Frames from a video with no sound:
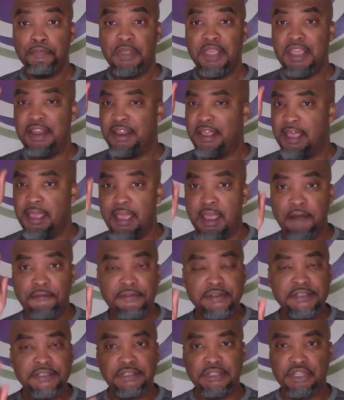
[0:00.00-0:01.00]
in
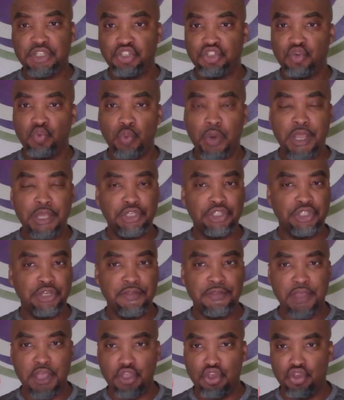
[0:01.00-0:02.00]
every
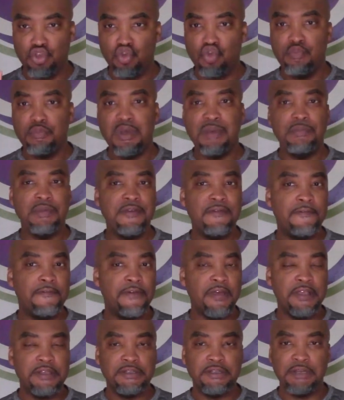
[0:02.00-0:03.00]
situation that you may be
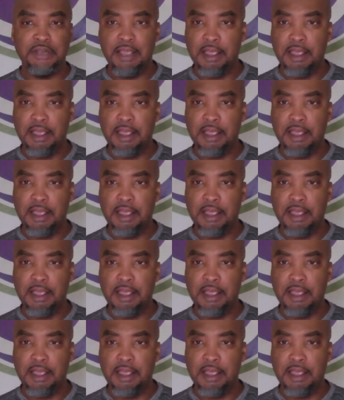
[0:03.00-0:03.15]
facing,